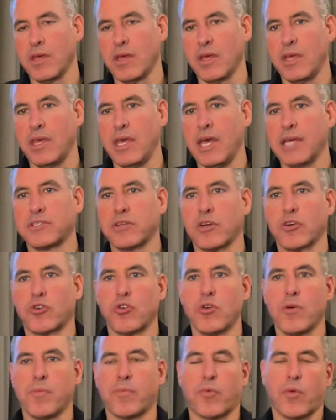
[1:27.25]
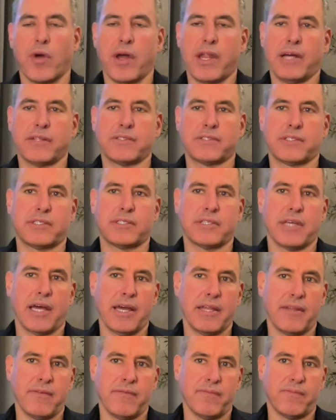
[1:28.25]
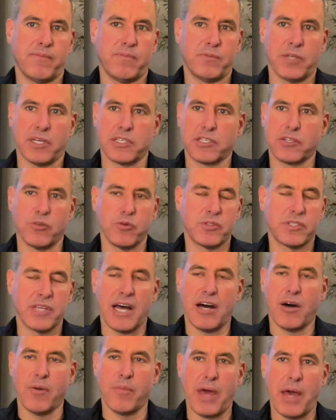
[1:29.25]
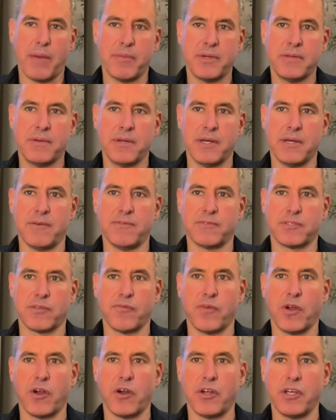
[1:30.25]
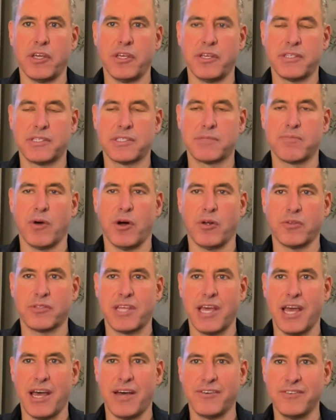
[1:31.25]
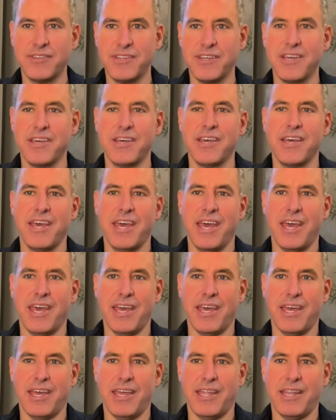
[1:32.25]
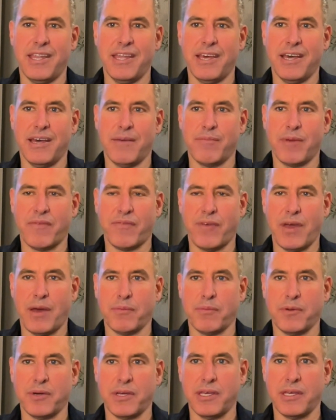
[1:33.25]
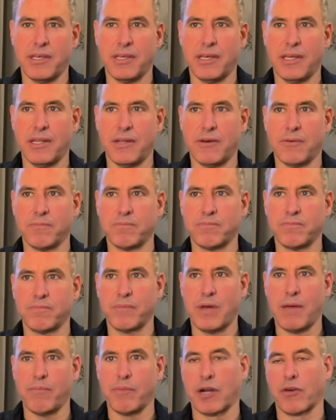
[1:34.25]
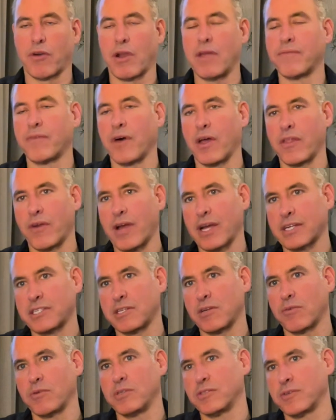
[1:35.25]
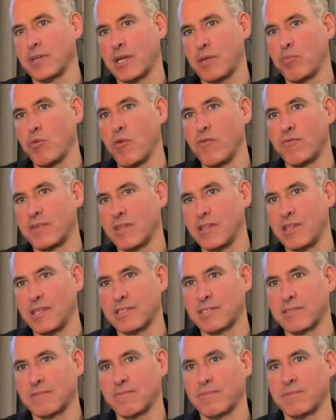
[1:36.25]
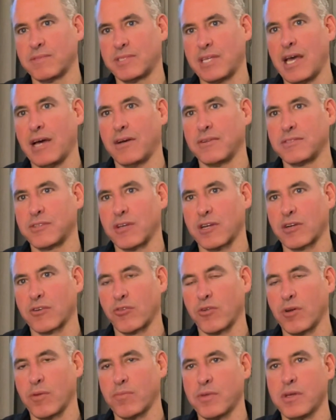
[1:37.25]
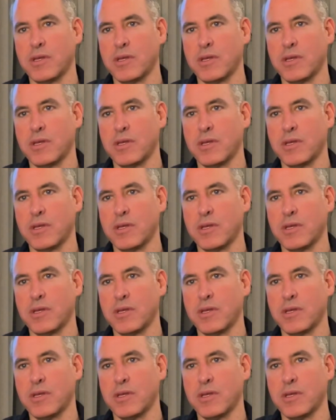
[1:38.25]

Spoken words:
Yes, I grew up right outside of Tuscaloosa, Alabama. It was a very small town, and my family, had my grandfather actually originally had moved to this town, so I grew up,